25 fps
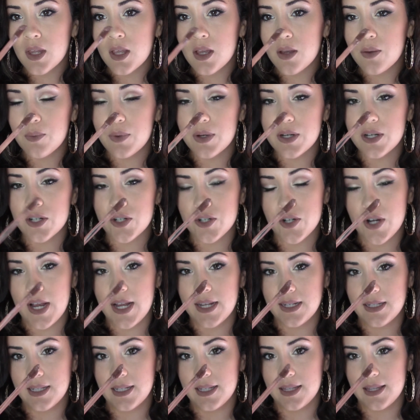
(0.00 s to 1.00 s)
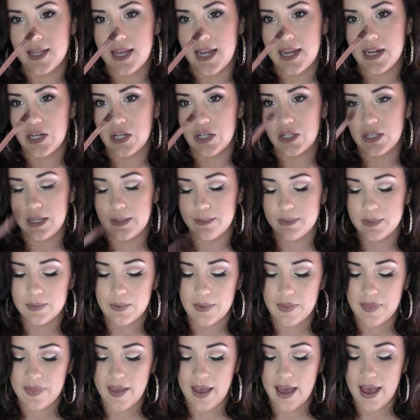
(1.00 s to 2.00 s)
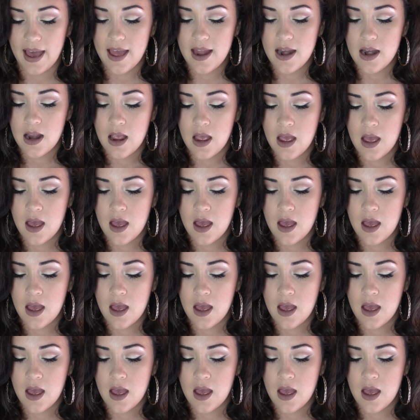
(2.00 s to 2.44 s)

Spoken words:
when you're trying to line your lips with that.